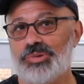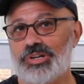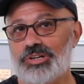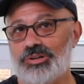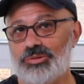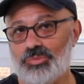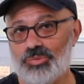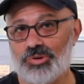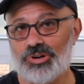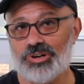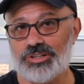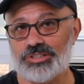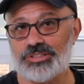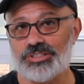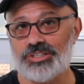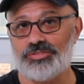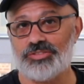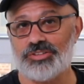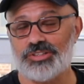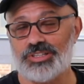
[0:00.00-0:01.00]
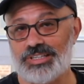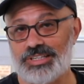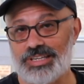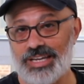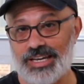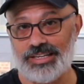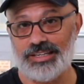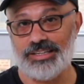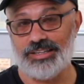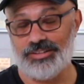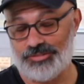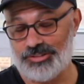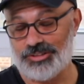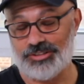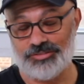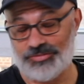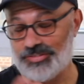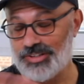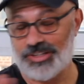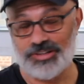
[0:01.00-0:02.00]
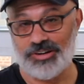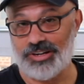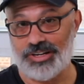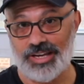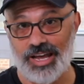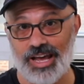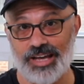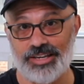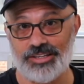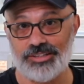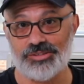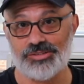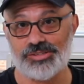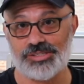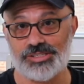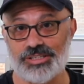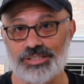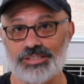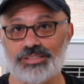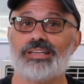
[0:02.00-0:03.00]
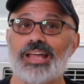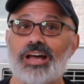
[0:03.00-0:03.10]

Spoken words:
but it worked if you could get it, if you could figure out how to use it.